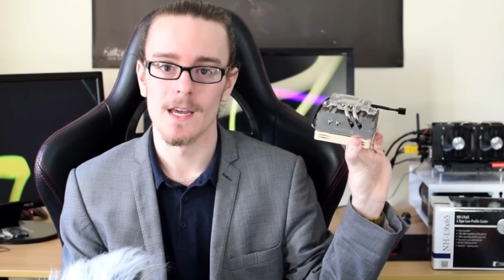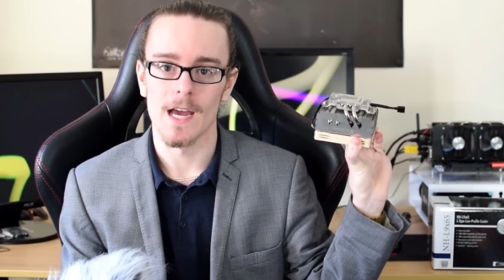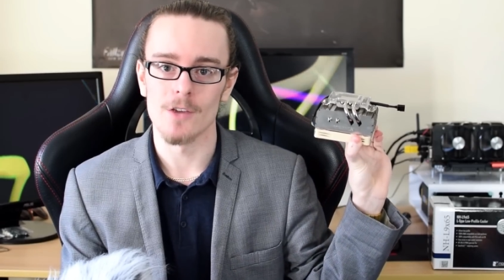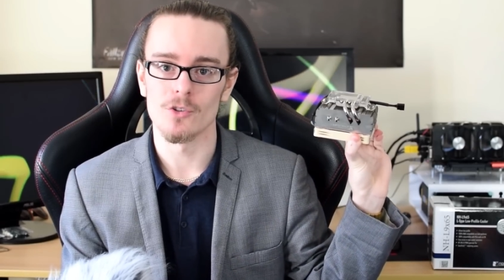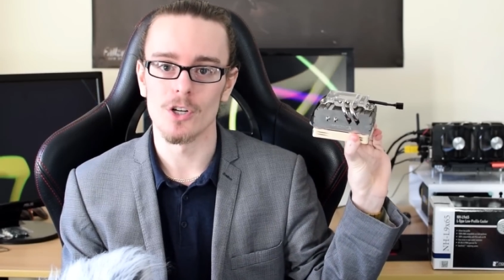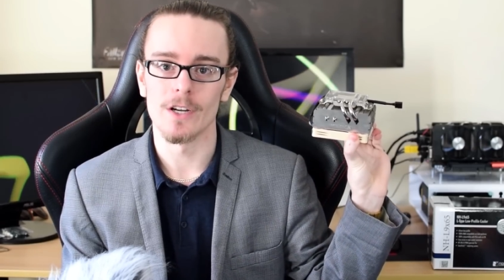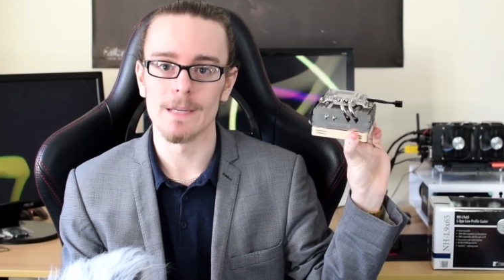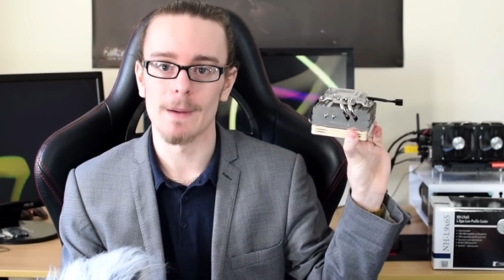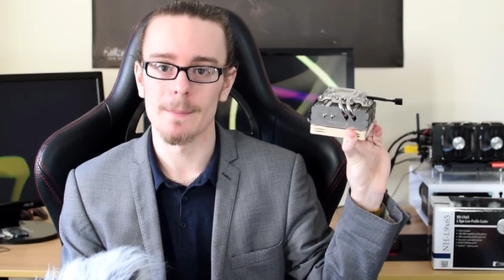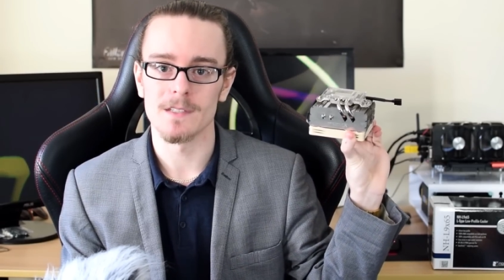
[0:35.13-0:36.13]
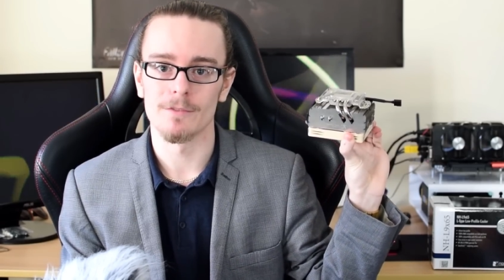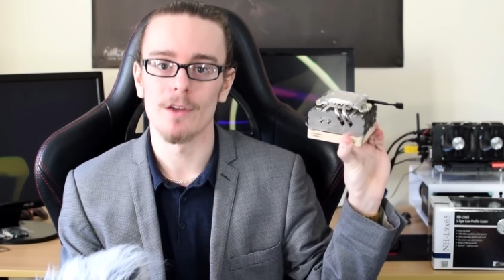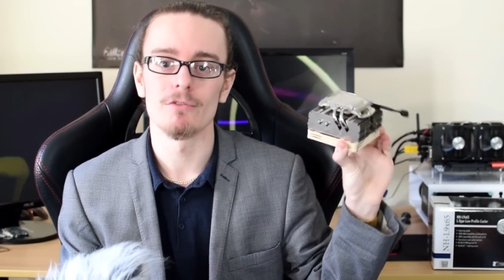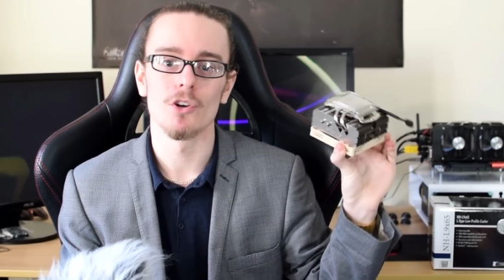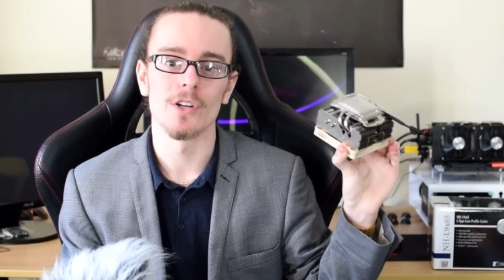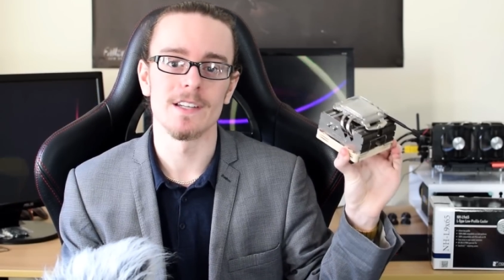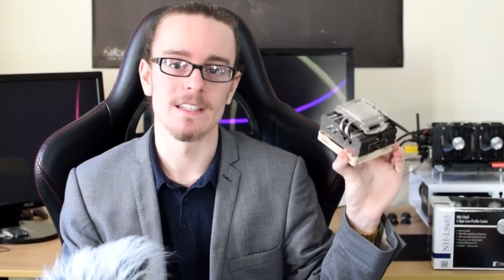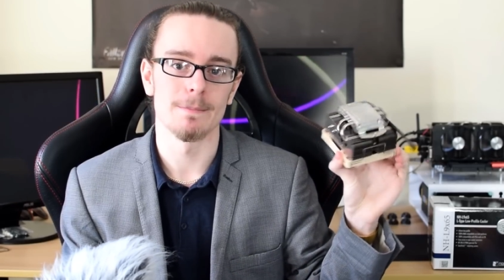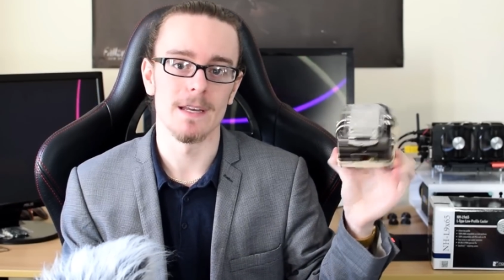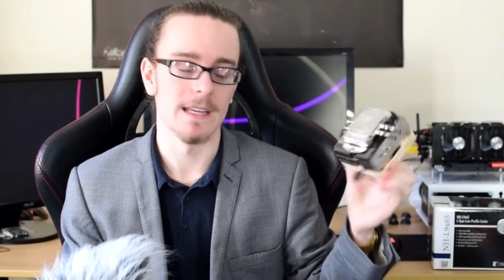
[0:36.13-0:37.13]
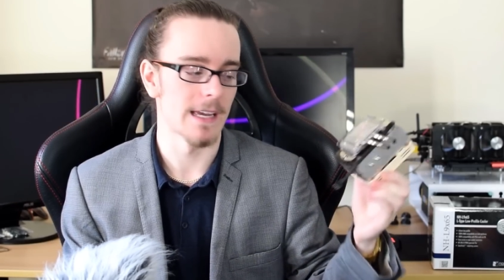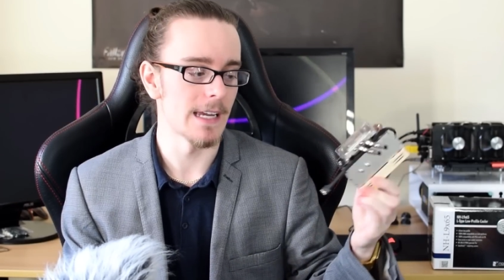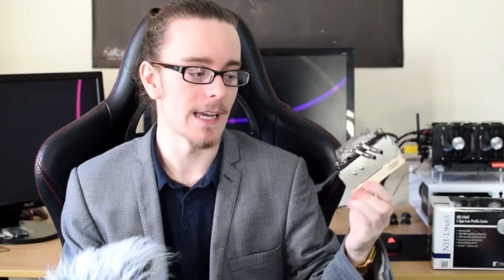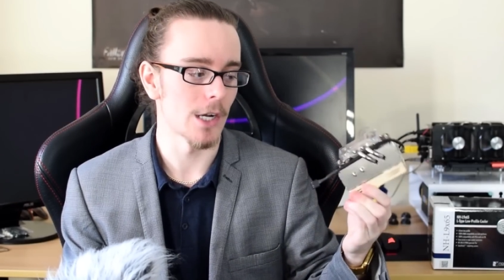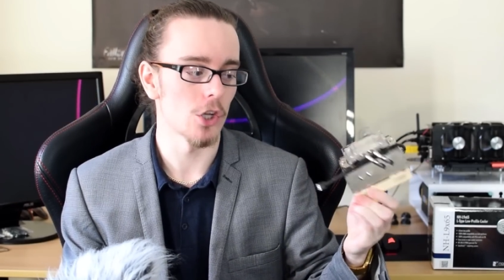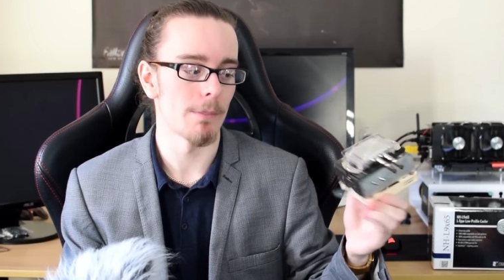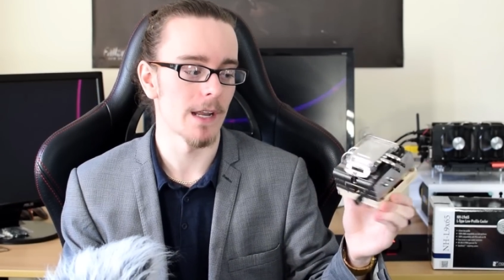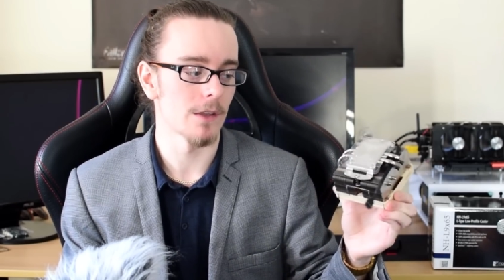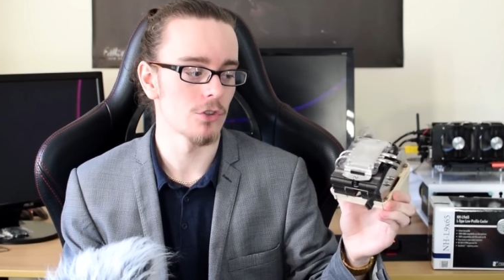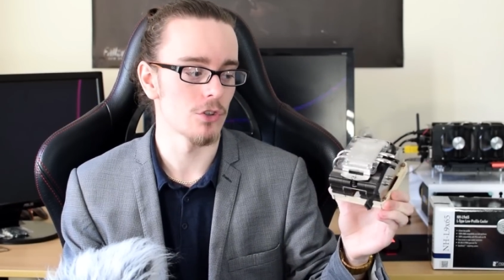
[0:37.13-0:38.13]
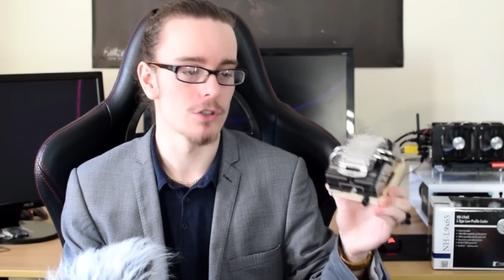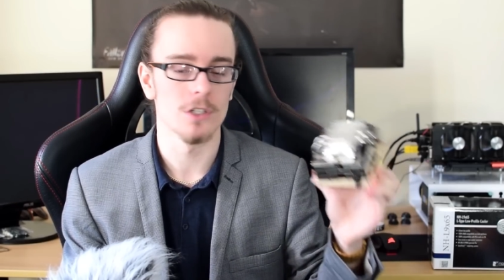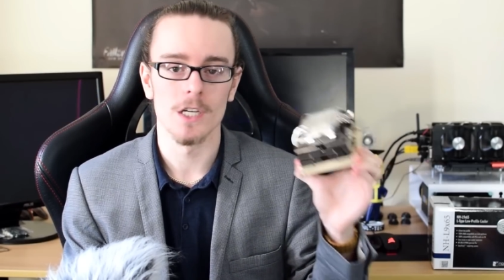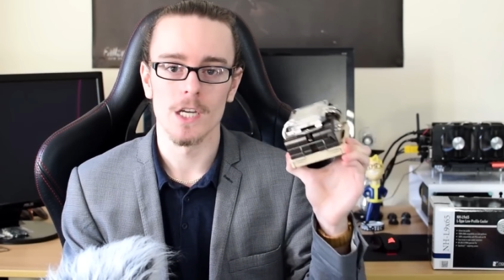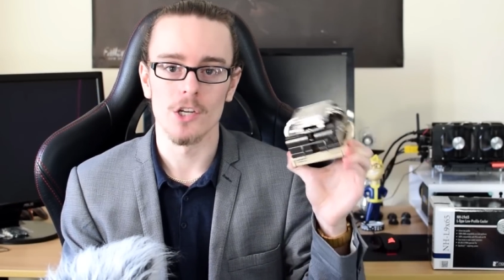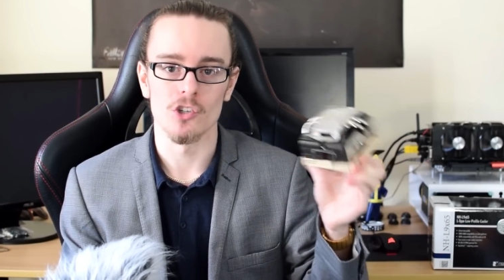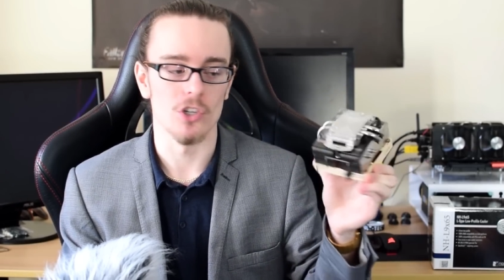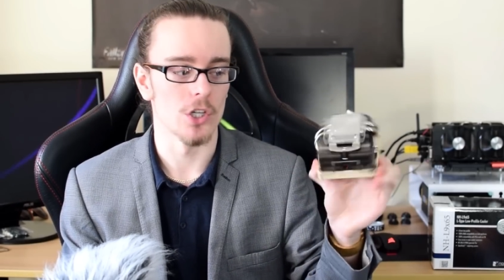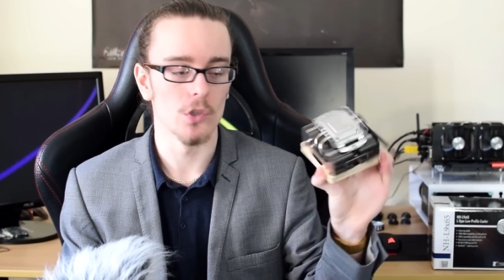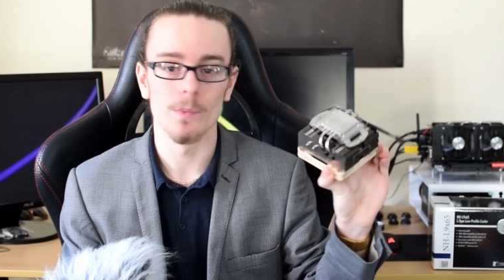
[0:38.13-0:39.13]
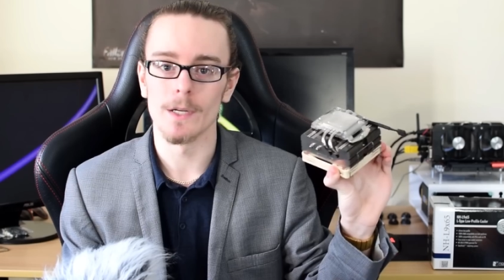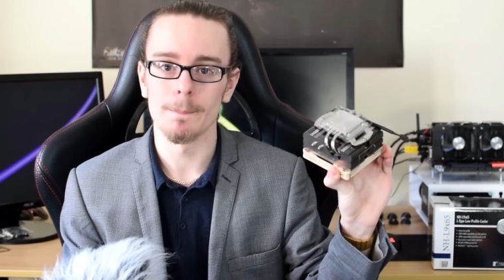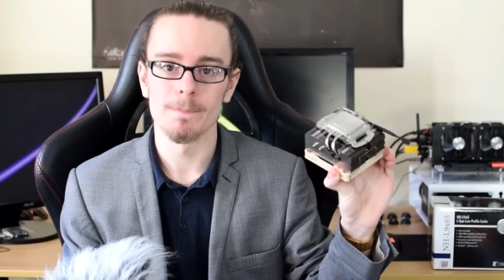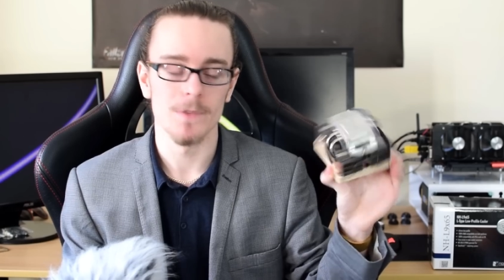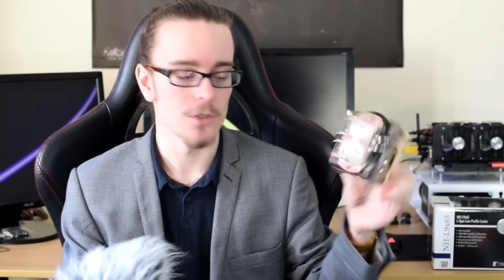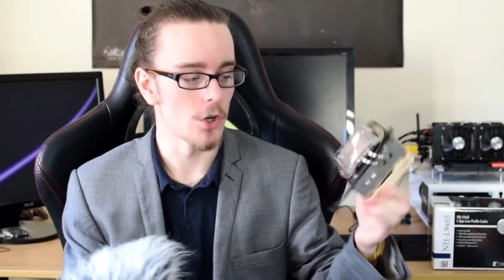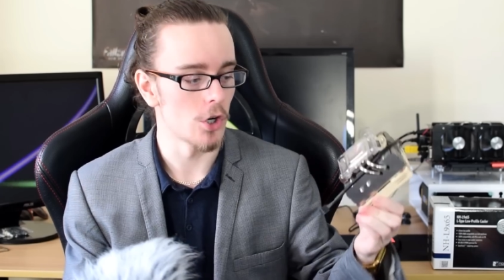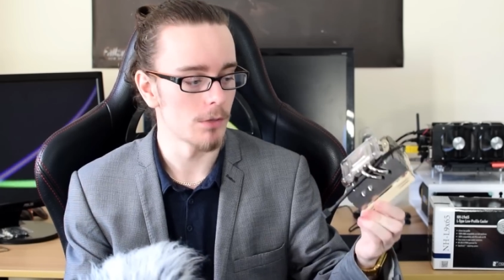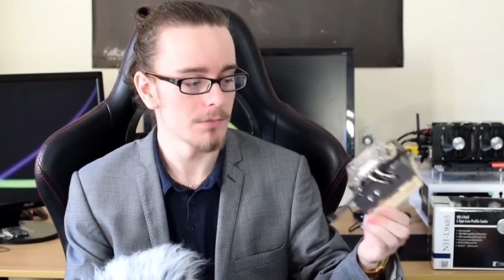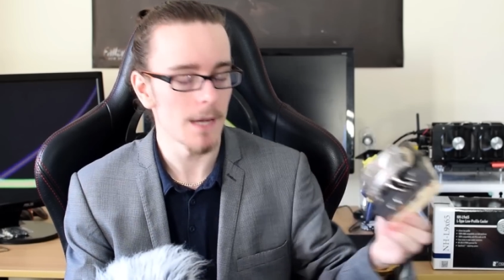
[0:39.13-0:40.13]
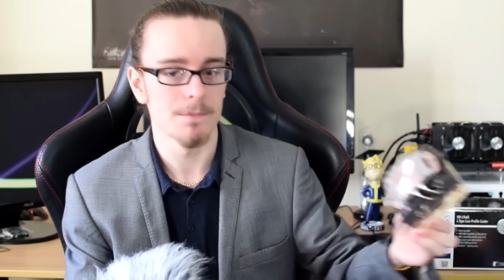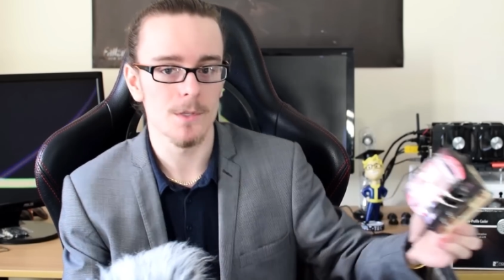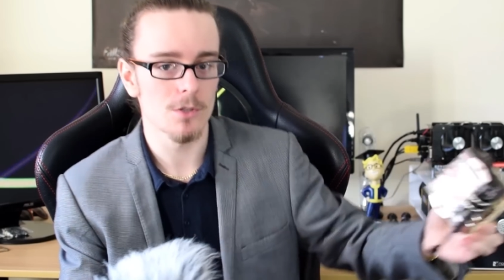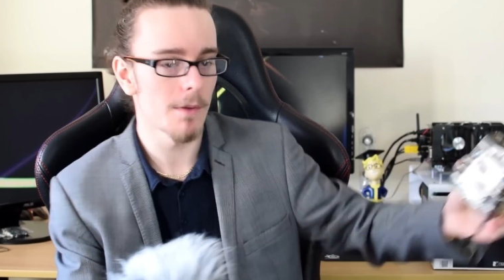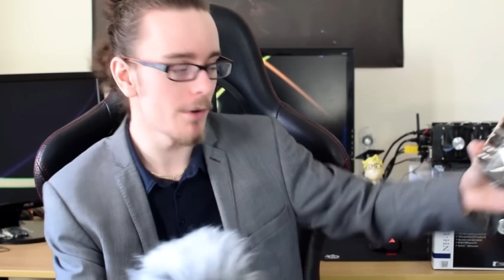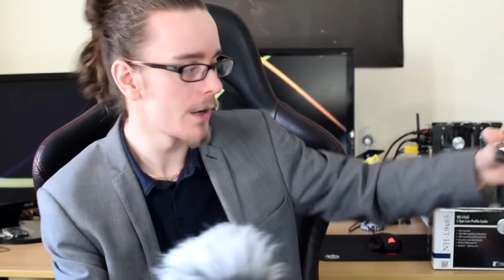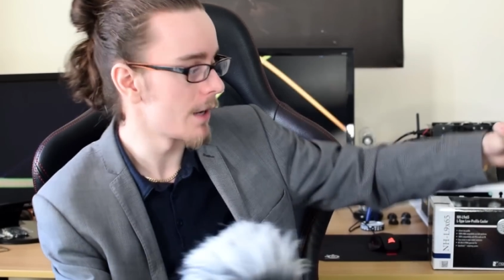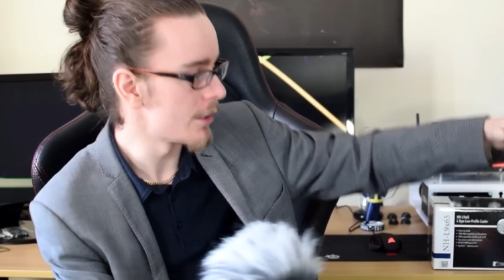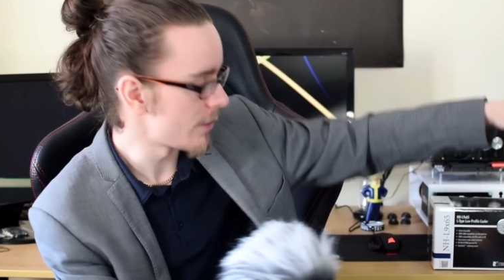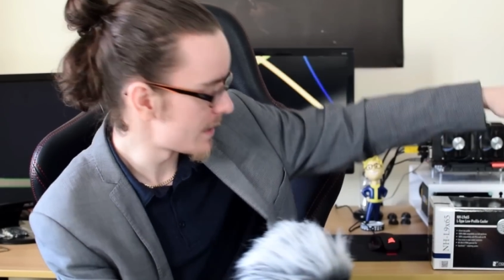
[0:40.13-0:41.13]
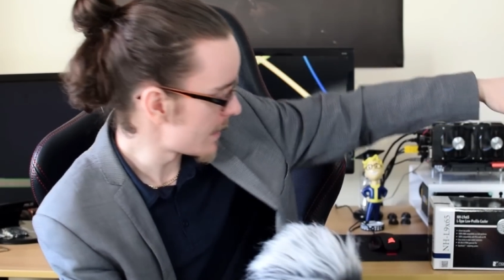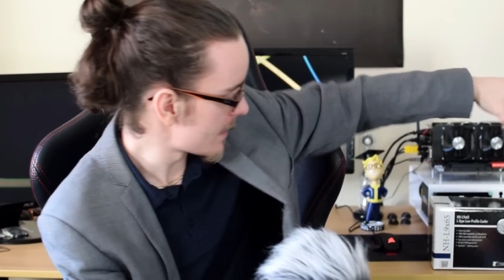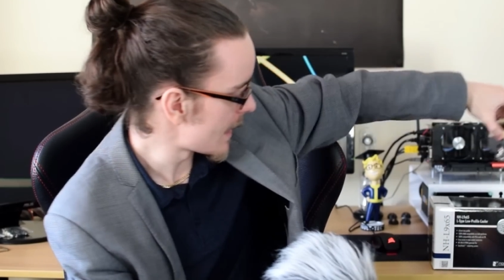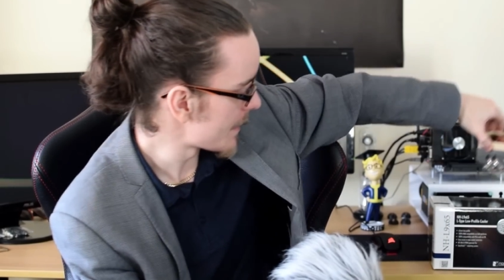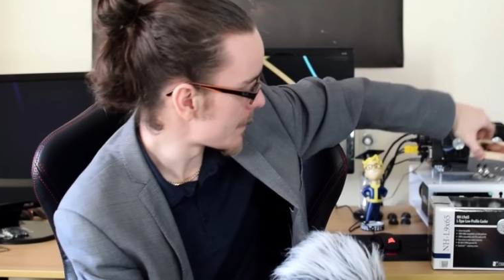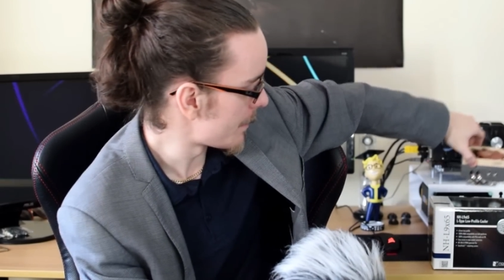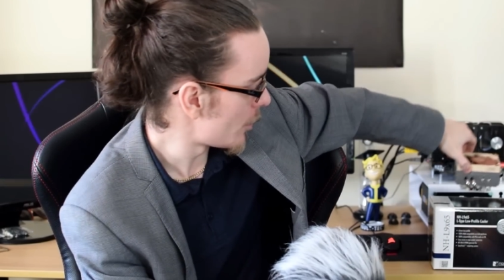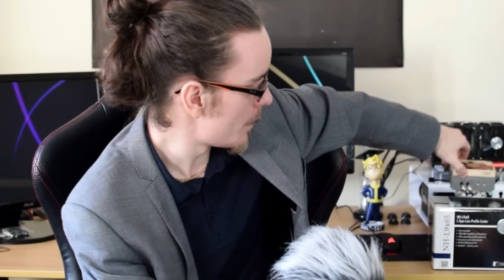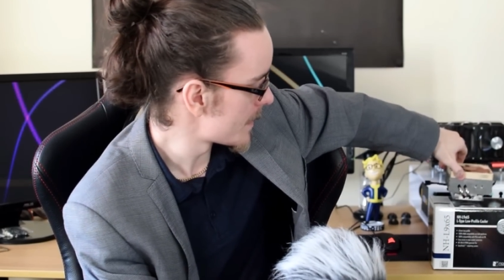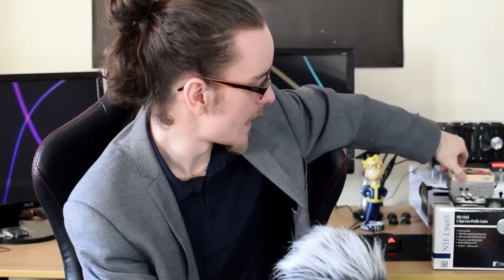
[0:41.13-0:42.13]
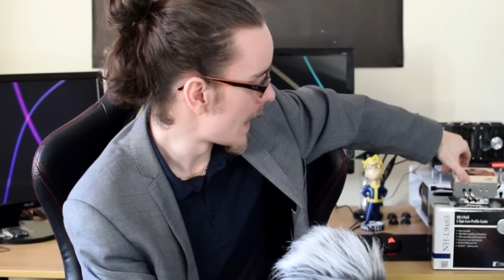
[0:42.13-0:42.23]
As you know, heat pipes are very, very good at dissipating heat, and a lot better than just sheer aluminum. So yeah, it's going to be very interesting to see how this performs.